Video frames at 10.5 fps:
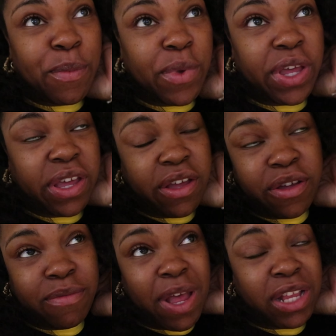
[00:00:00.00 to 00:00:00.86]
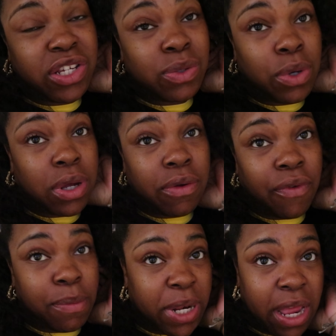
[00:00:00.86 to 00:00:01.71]
but um, I just woke up
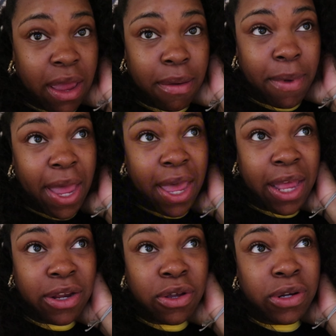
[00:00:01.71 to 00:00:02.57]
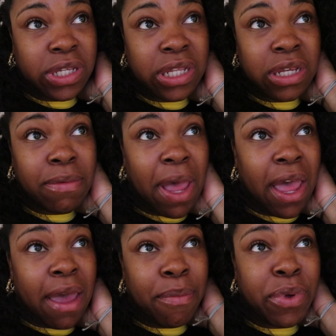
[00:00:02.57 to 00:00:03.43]
from a nap. I had to go to sleep. I
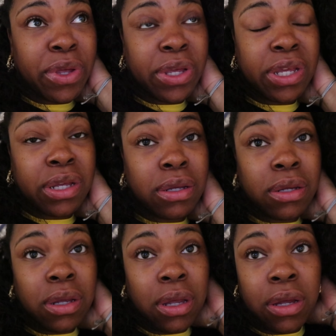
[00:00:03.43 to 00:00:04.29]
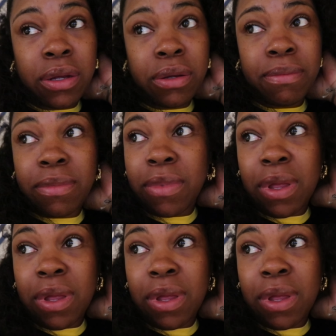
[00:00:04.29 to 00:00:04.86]
had put, um,